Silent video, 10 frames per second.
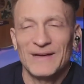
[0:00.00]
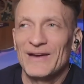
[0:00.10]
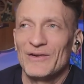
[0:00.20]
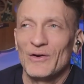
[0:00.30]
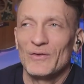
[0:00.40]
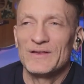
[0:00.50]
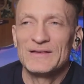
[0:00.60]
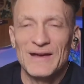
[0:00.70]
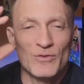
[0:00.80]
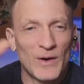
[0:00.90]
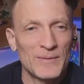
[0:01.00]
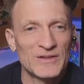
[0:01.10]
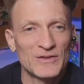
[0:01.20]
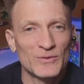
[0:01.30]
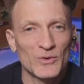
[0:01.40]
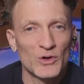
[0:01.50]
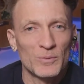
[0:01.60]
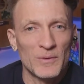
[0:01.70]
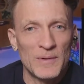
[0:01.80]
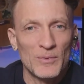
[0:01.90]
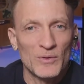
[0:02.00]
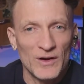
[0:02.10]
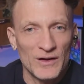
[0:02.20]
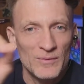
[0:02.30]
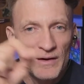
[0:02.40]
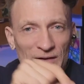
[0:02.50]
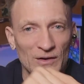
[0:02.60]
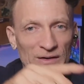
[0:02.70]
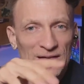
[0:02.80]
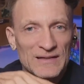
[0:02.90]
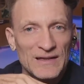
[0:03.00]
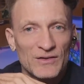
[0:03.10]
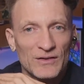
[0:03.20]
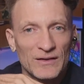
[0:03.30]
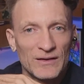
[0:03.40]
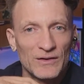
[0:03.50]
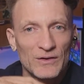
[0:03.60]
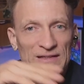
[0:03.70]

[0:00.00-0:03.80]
I don't know, Dave Ramsey's group, but people were talking about, it's essentially you're